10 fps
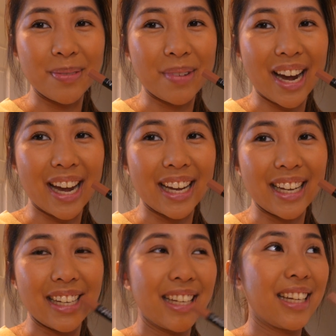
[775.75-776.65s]

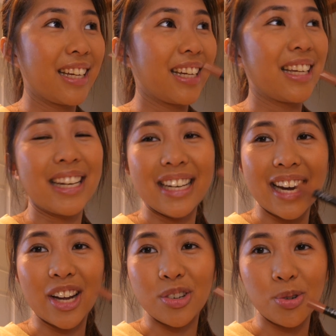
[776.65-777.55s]
my
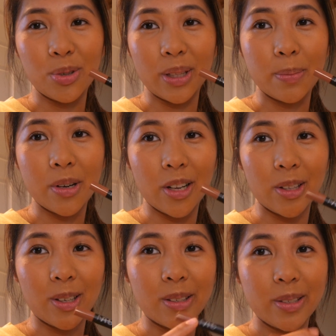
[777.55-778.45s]
natural lip color.